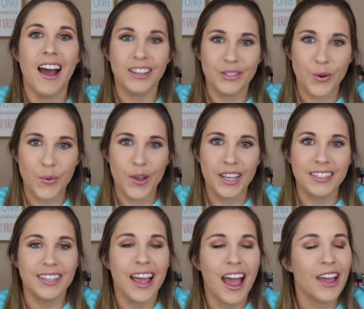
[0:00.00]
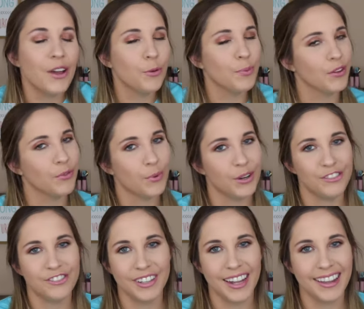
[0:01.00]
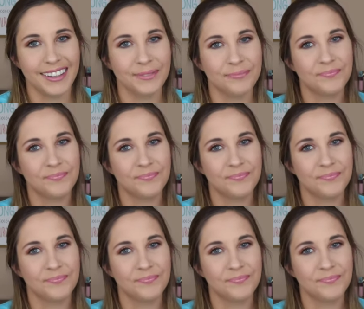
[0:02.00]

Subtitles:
as always, I hope you have a wonderful day.